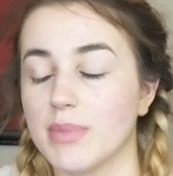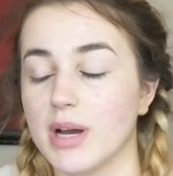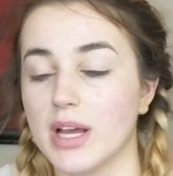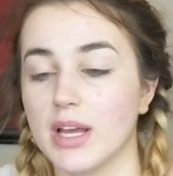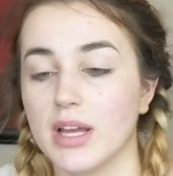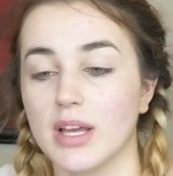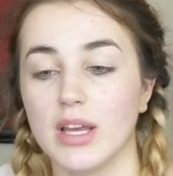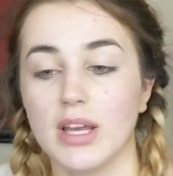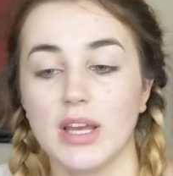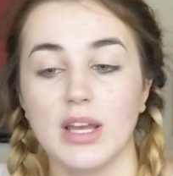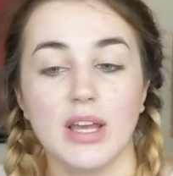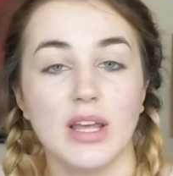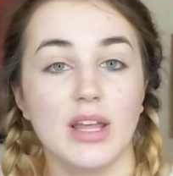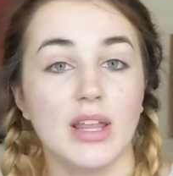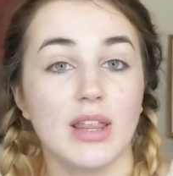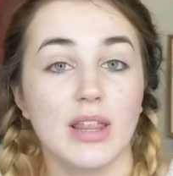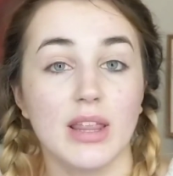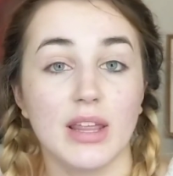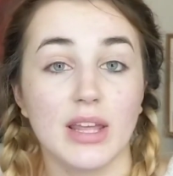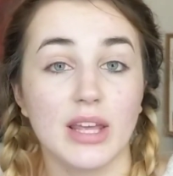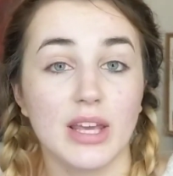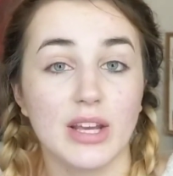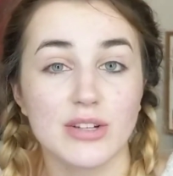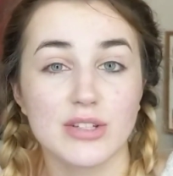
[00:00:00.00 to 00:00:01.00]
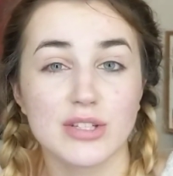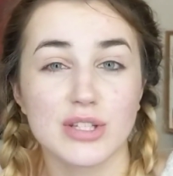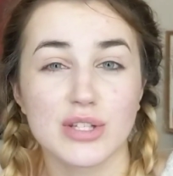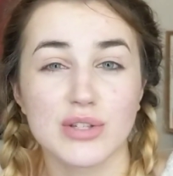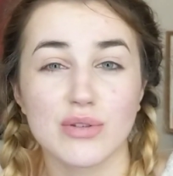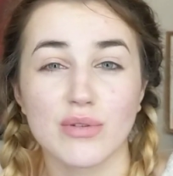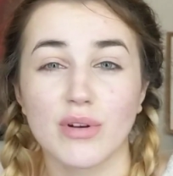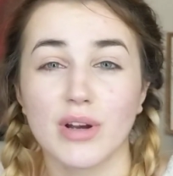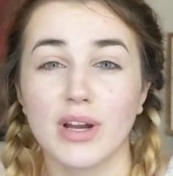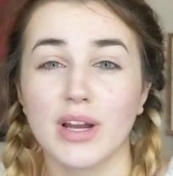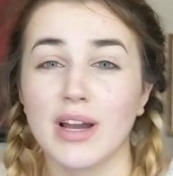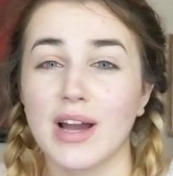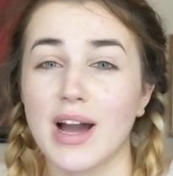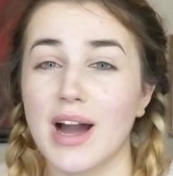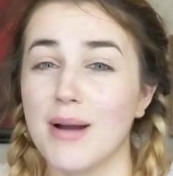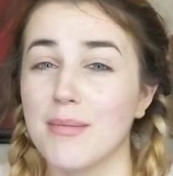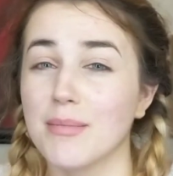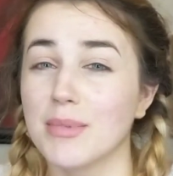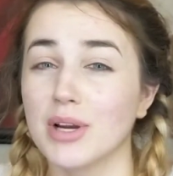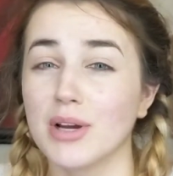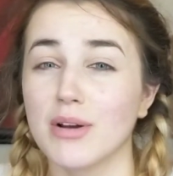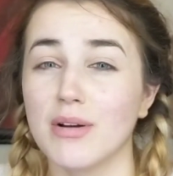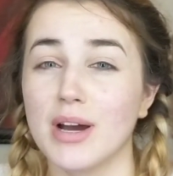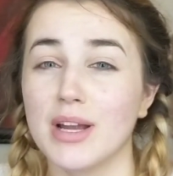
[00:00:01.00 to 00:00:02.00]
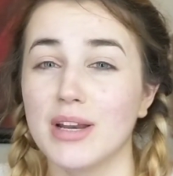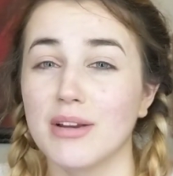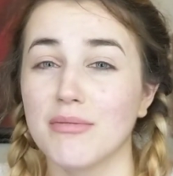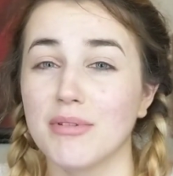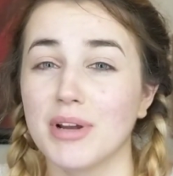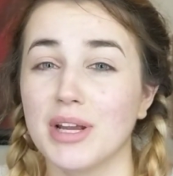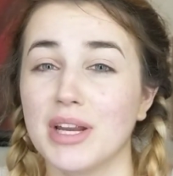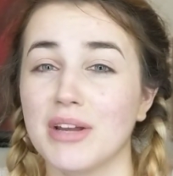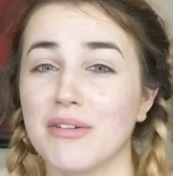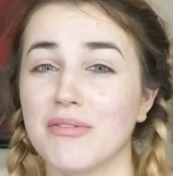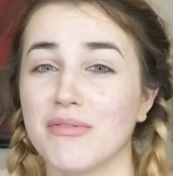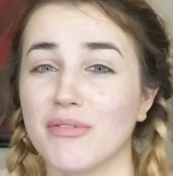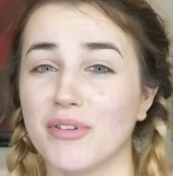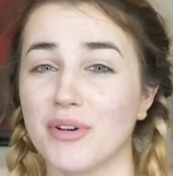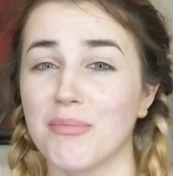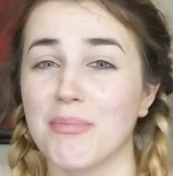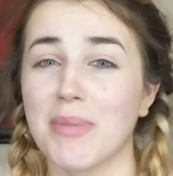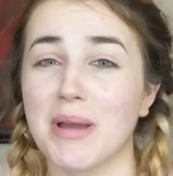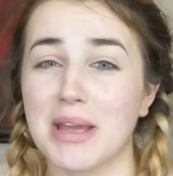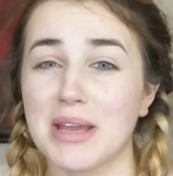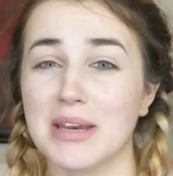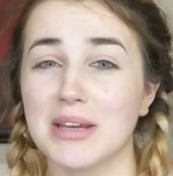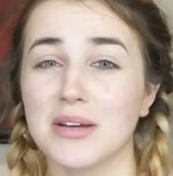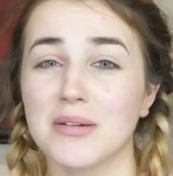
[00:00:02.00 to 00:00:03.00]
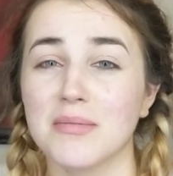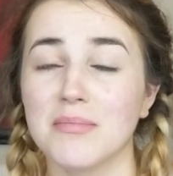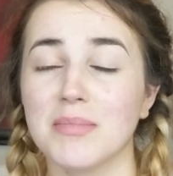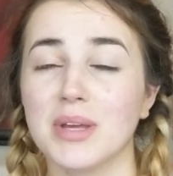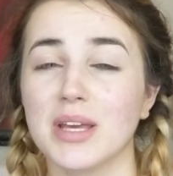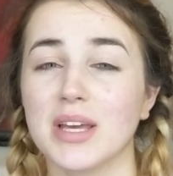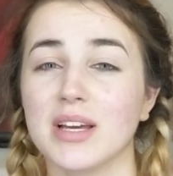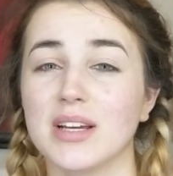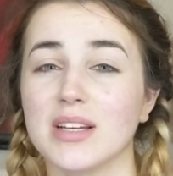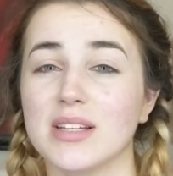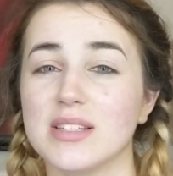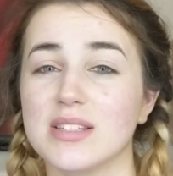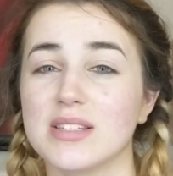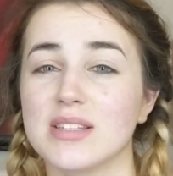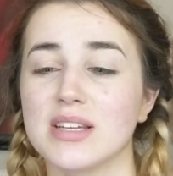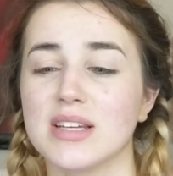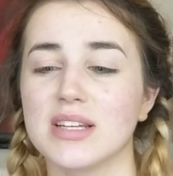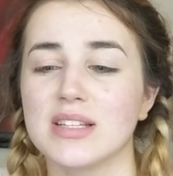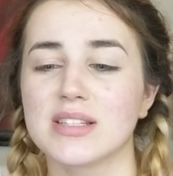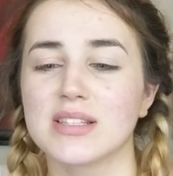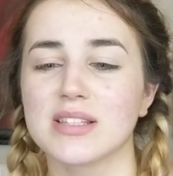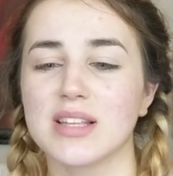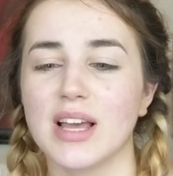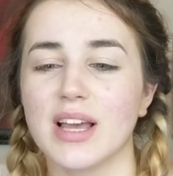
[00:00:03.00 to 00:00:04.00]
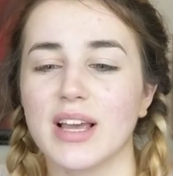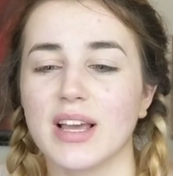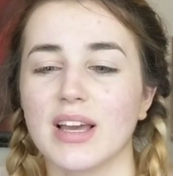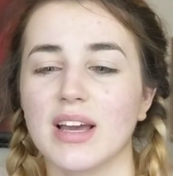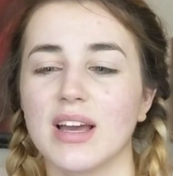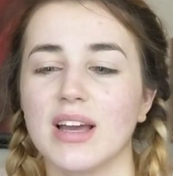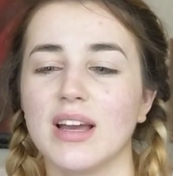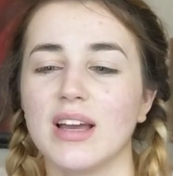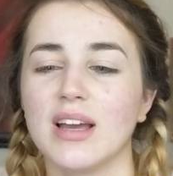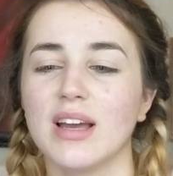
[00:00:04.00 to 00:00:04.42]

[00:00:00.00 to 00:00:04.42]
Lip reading: But here's the story. I'm going to go ahead and read it verbatim because it's like